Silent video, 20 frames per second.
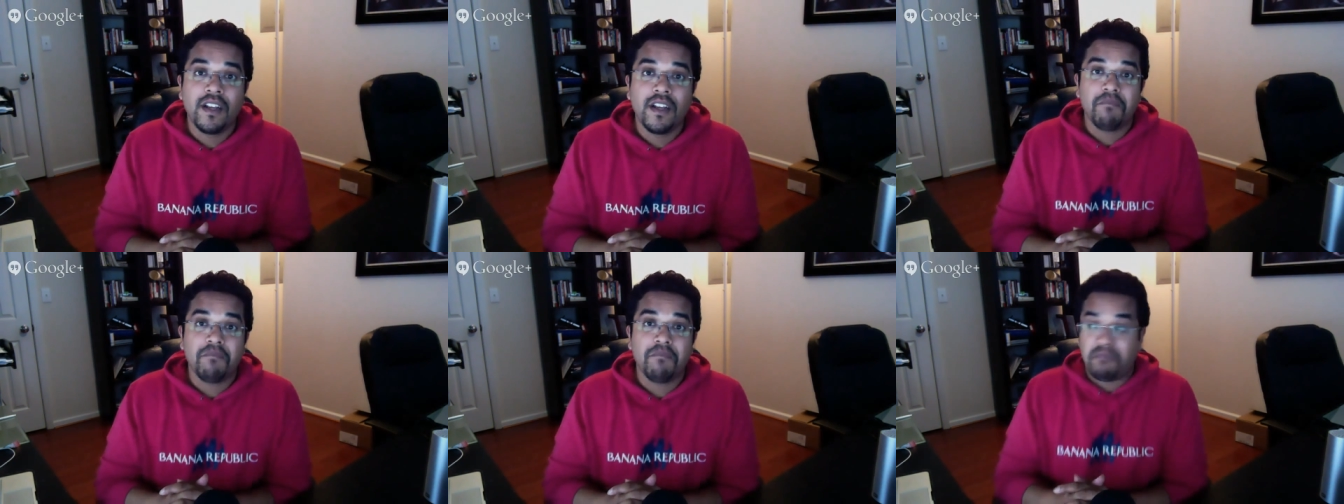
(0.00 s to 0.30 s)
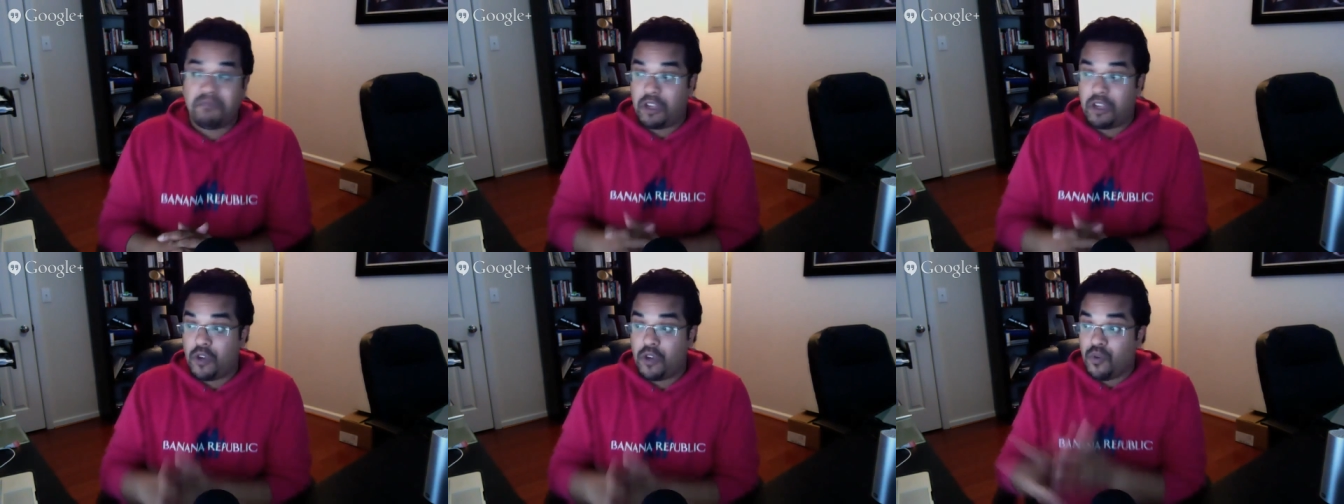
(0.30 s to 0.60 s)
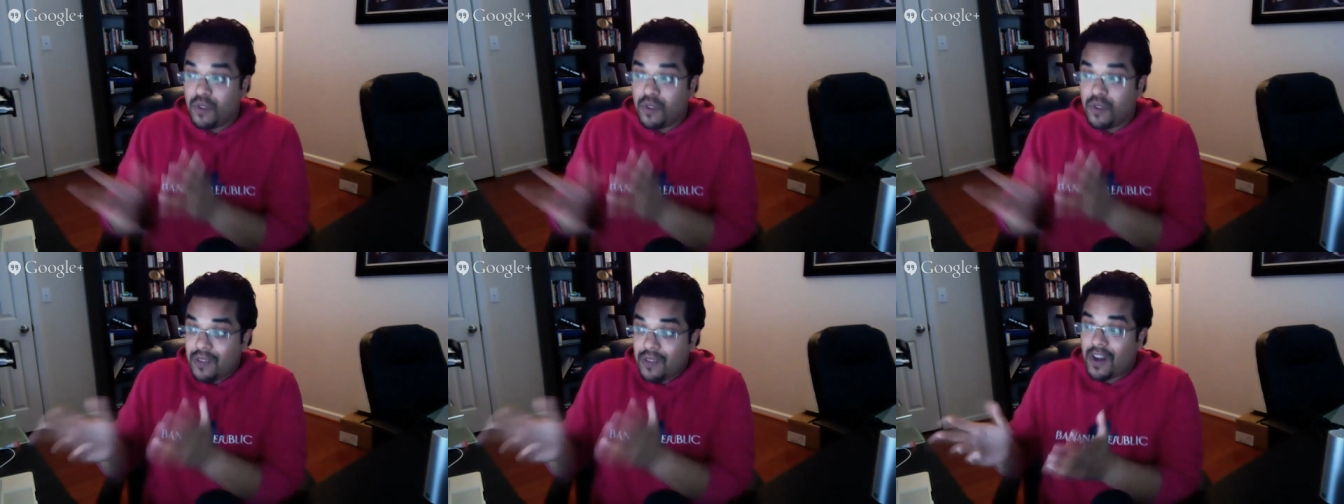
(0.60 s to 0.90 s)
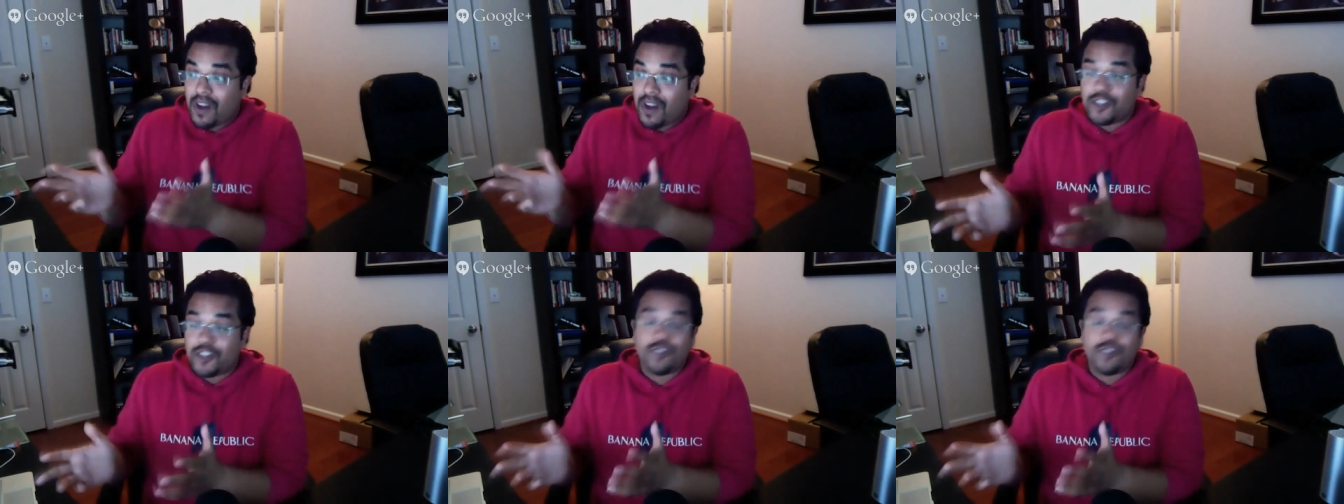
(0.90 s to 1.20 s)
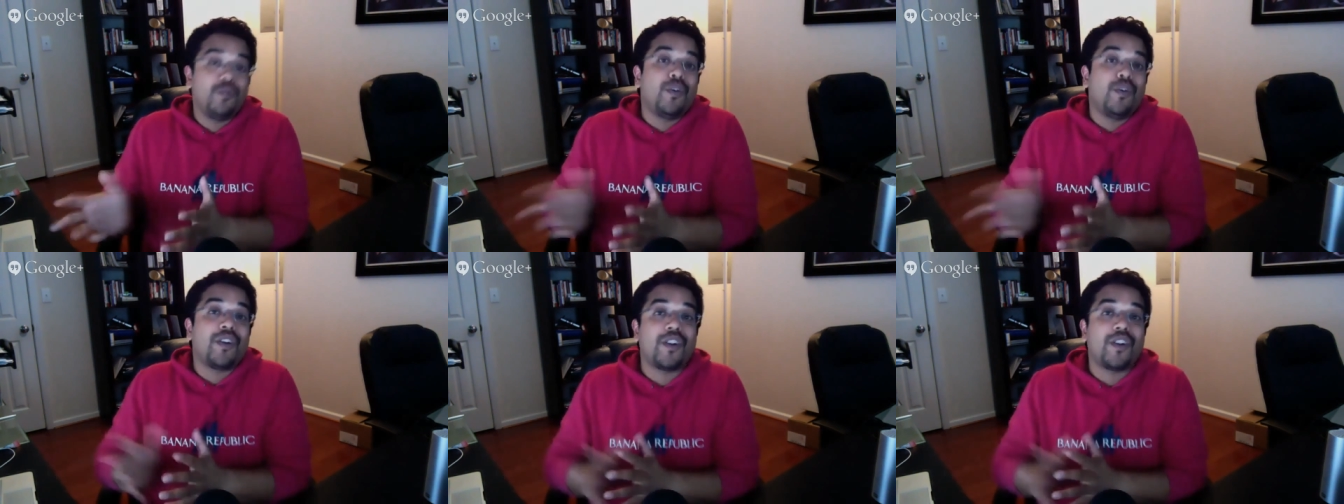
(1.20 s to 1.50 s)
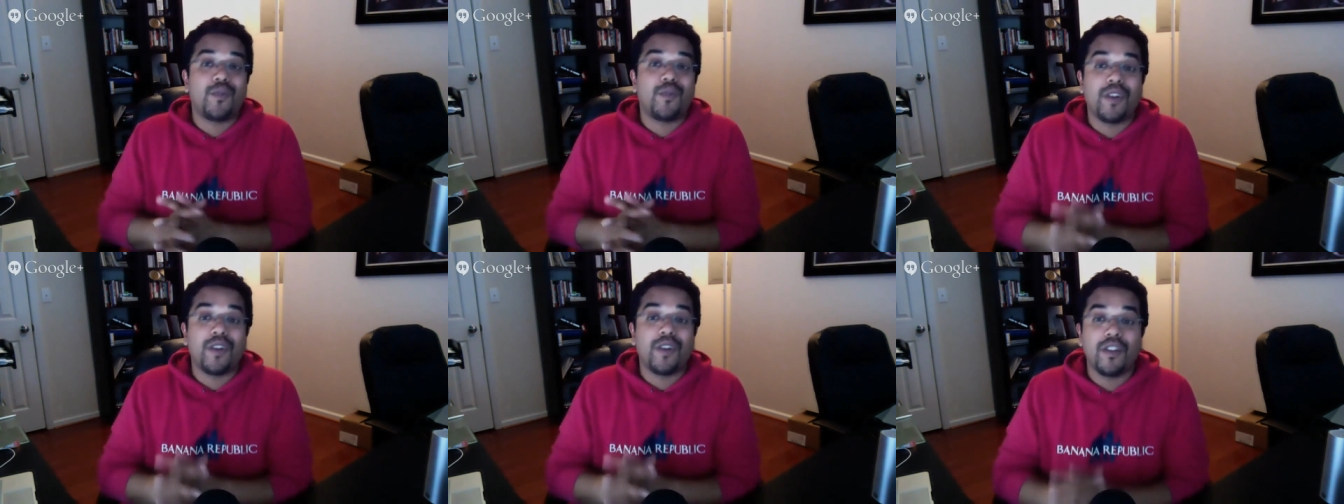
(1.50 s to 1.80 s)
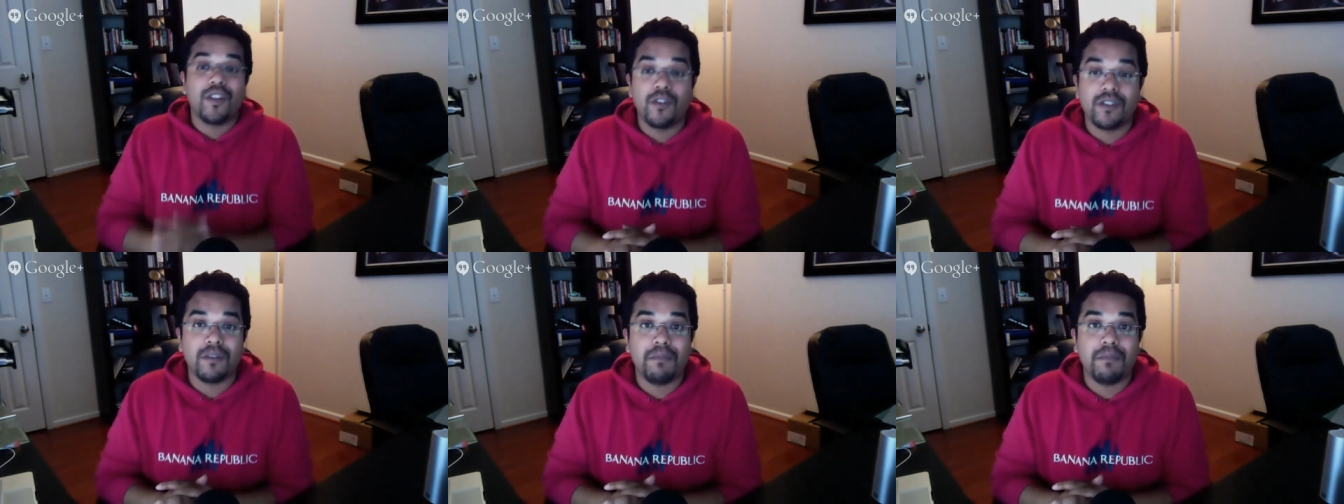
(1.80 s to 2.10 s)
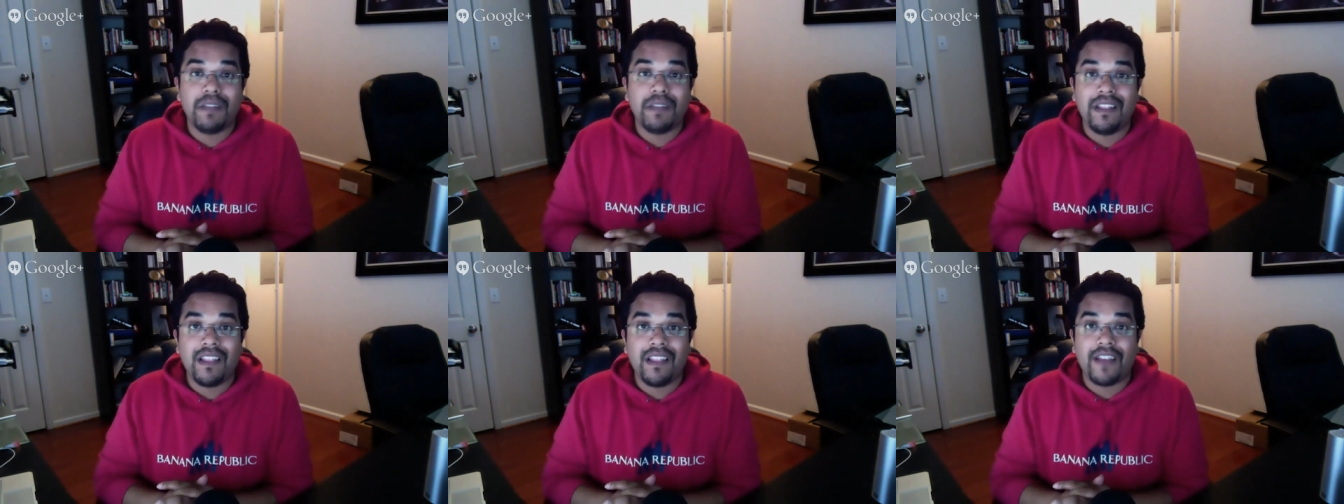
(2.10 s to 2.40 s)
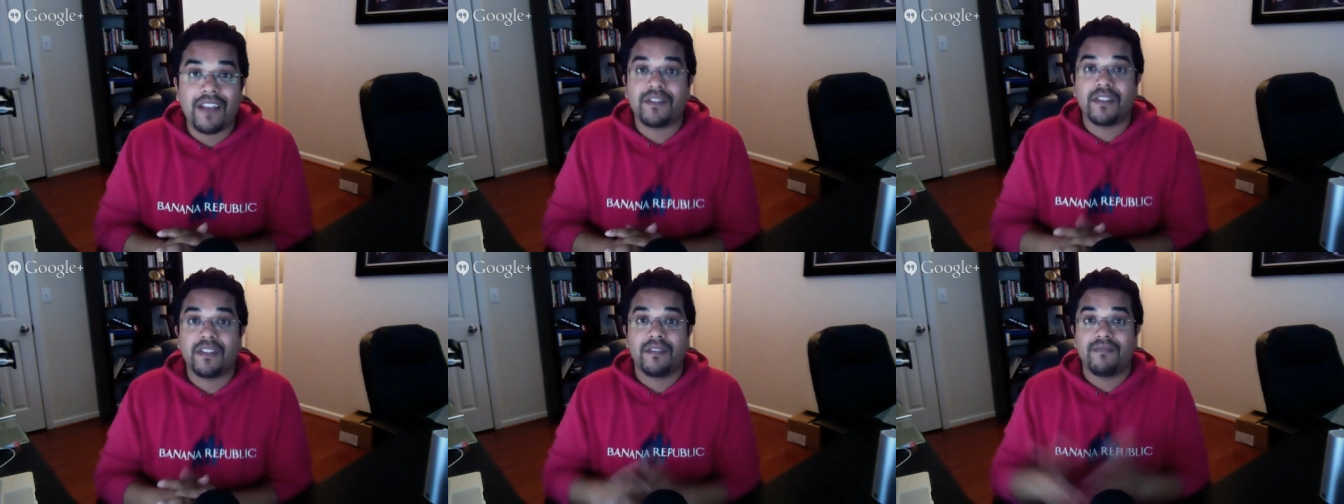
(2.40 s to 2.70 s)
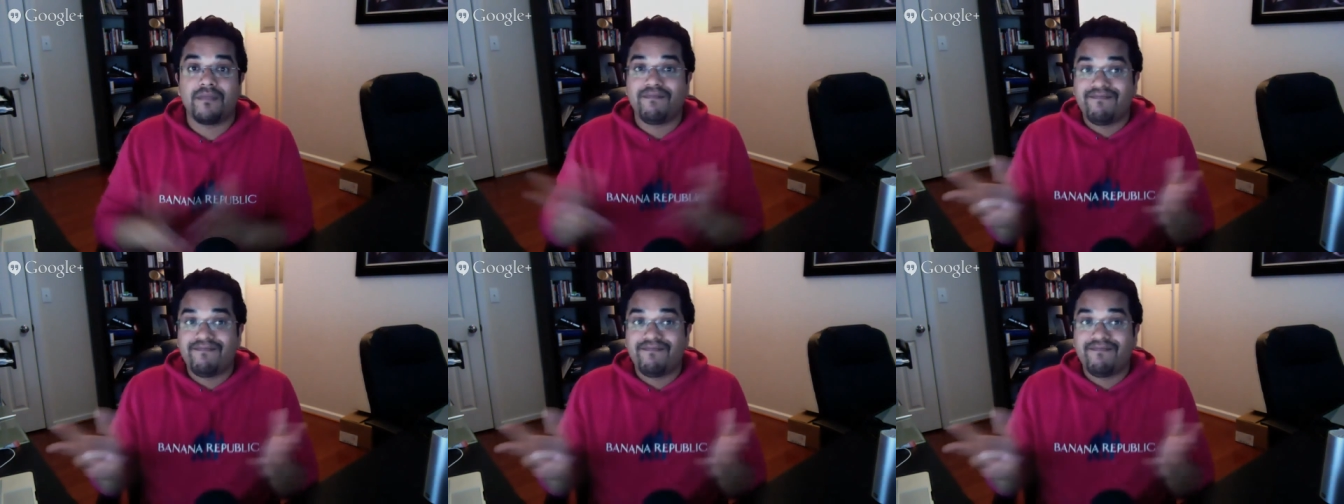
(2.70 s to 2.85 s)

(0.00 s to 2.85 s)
do you really want to just do another one of those and be left to,